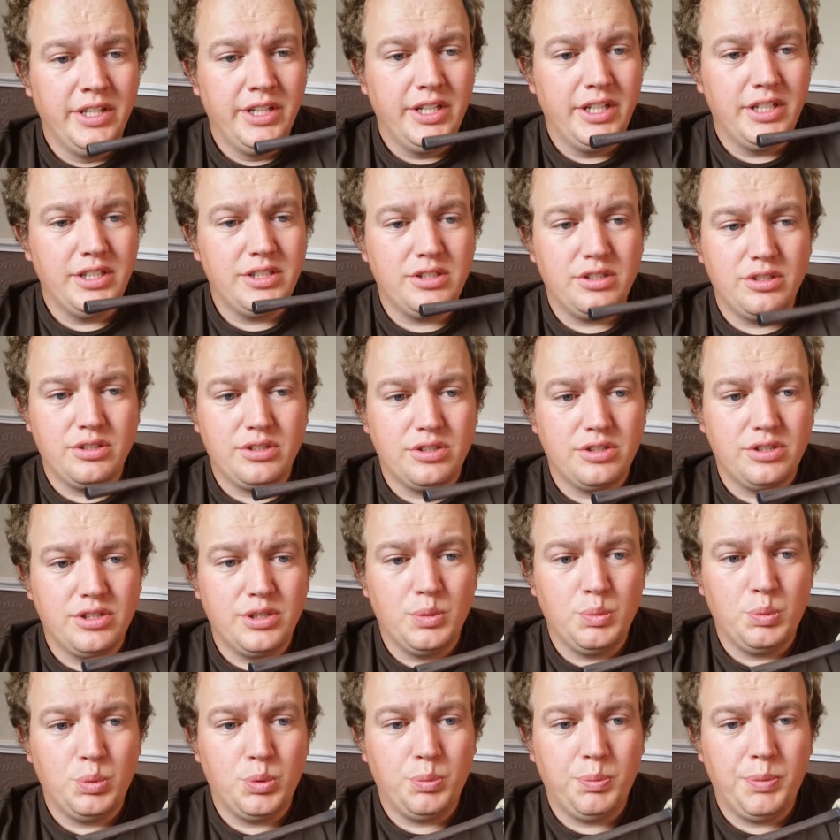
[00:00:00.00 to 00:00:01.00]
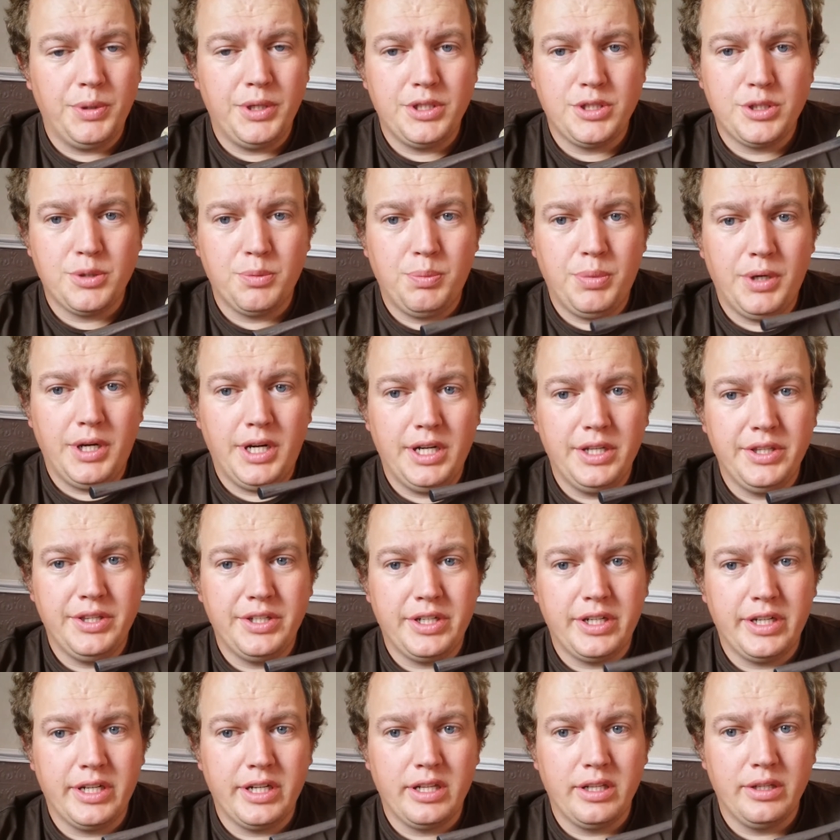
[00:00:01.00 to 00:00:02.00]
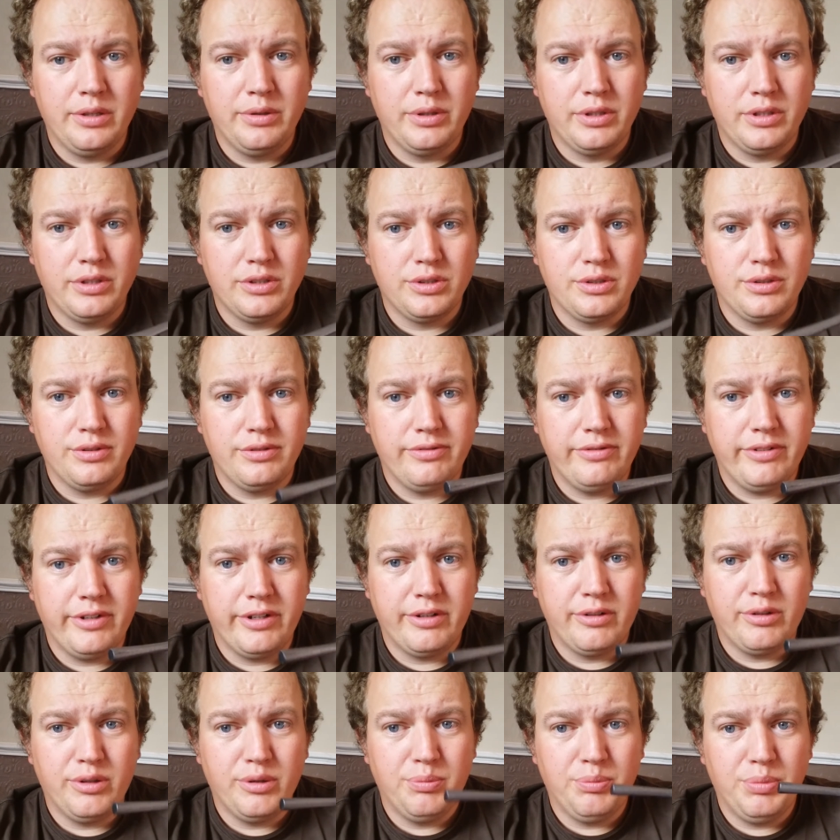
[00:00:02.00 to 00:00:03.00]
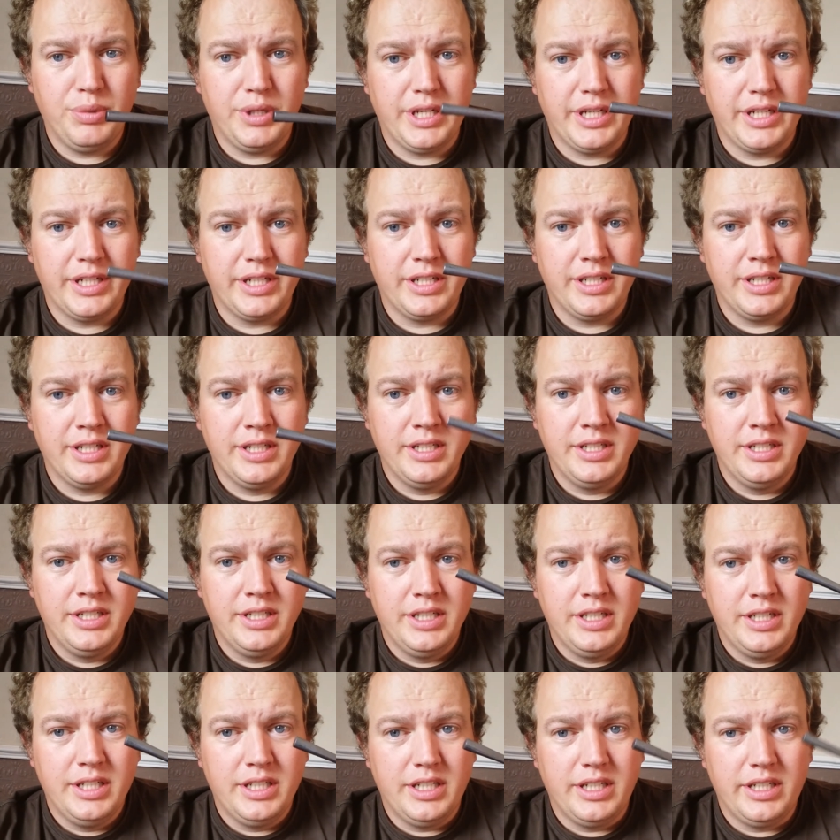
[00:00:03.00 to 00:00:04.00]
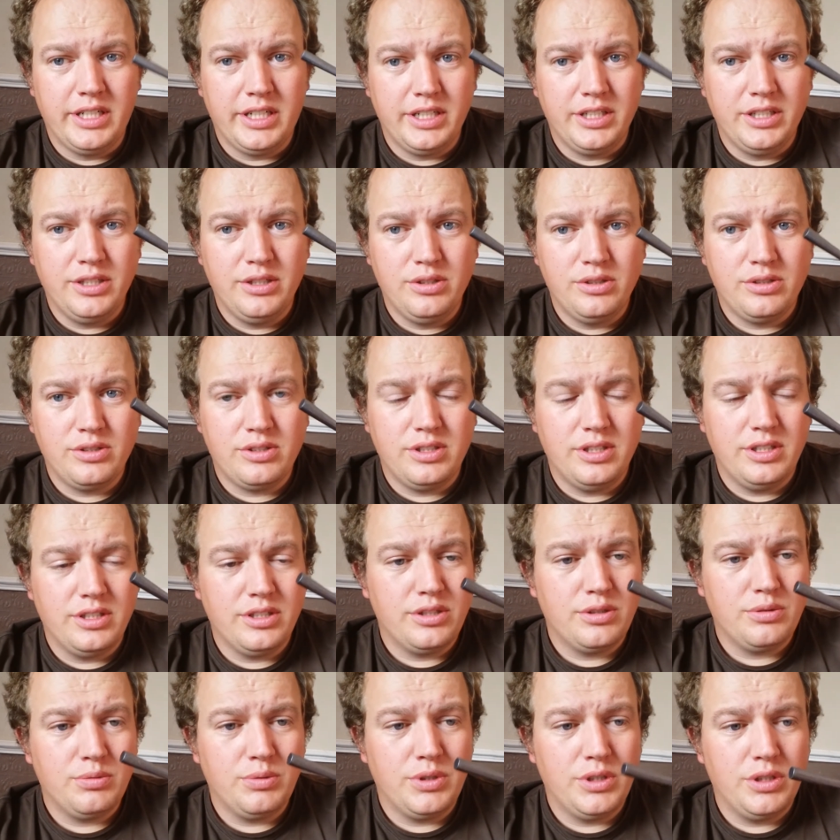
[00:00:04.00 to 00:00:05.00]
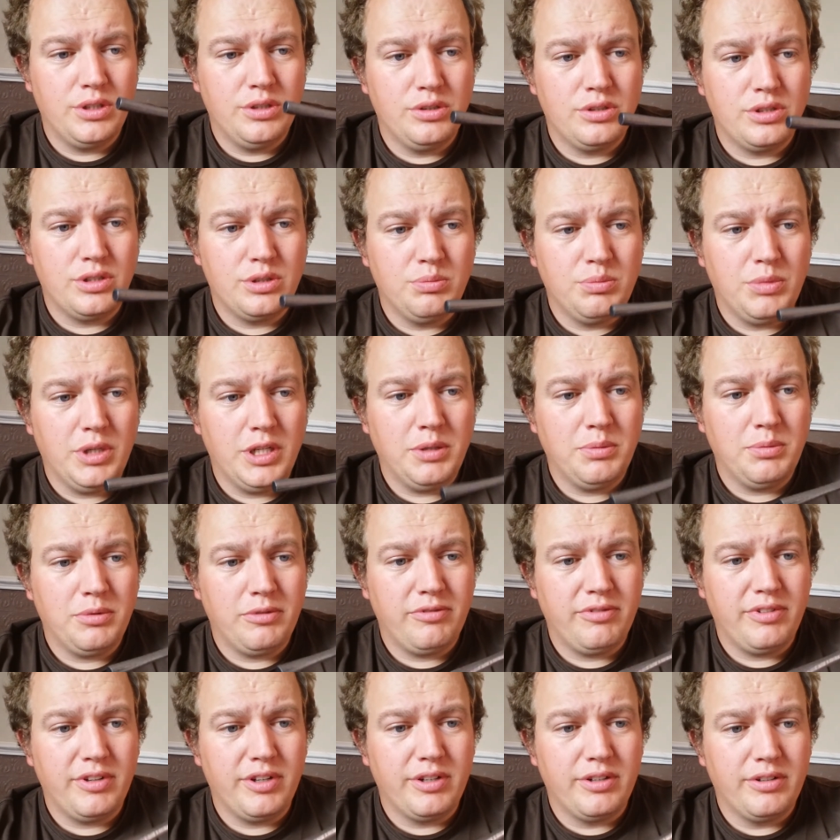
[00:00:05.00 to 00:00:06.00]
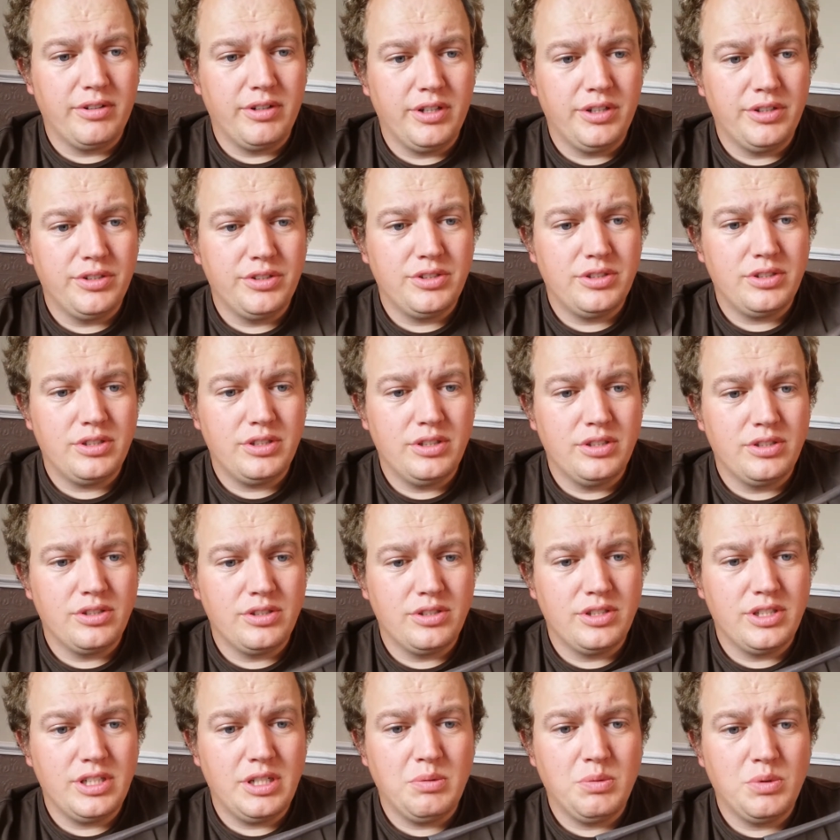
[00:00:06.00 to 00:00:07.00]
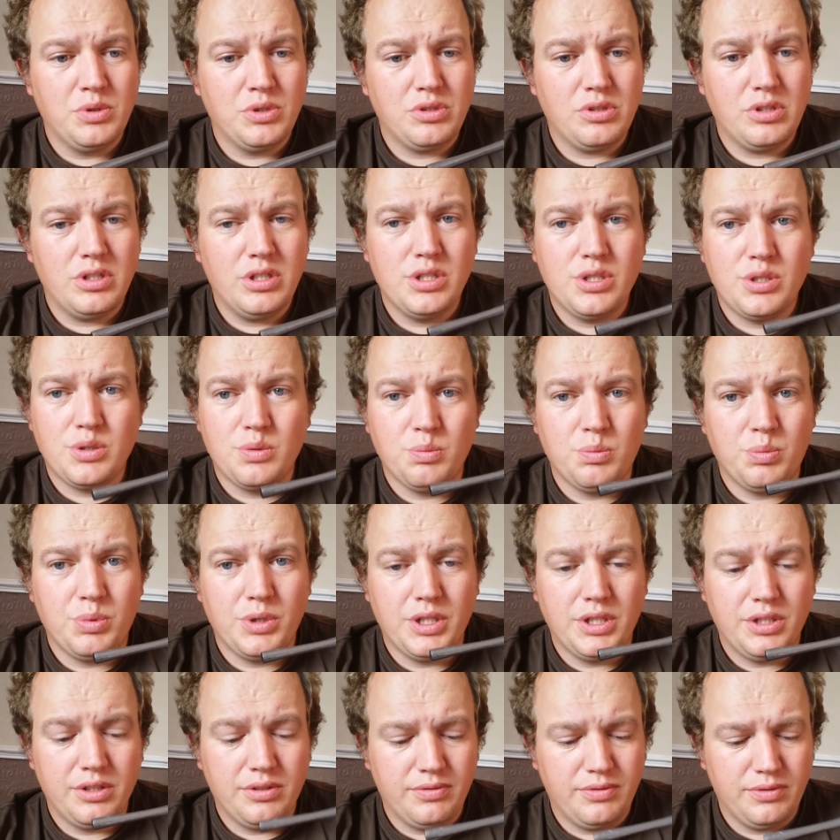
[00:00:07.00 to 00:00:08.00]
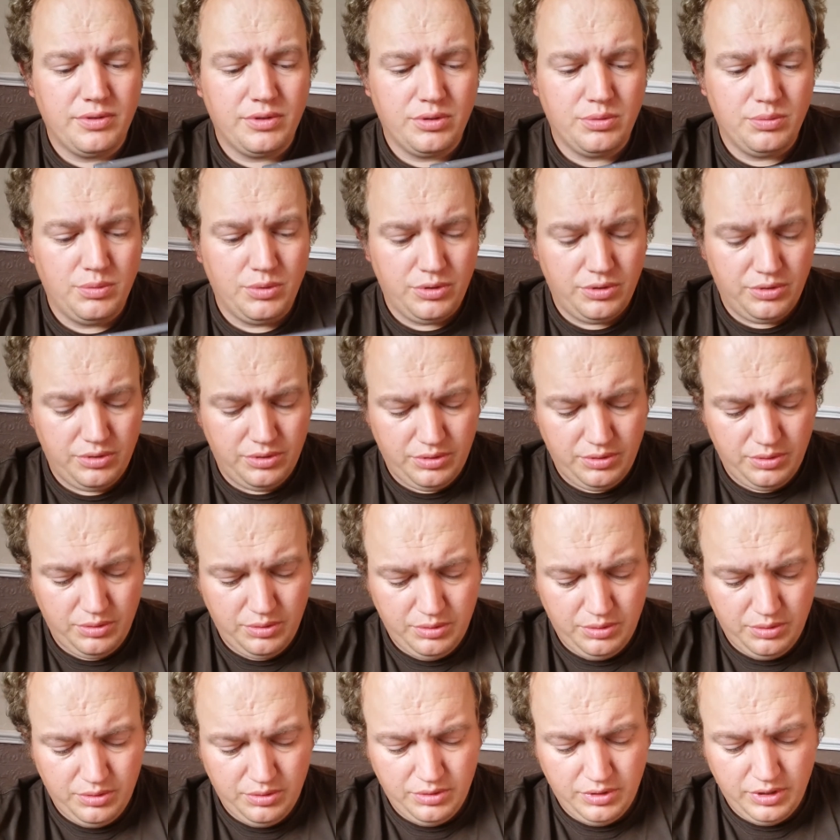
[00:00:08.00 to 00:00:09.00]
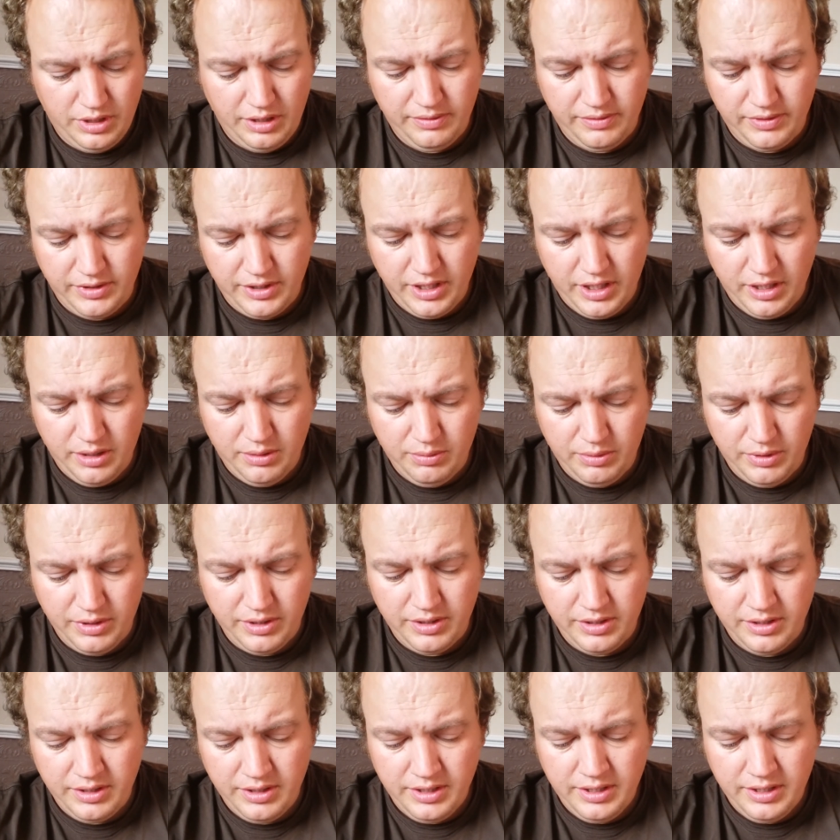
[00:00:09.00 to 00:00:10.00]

It's just a simple piece of pine that I glued onto a ferro rod blank, and I used this when I used to make my ferro rods as a demonstration piece for someone to have a go with.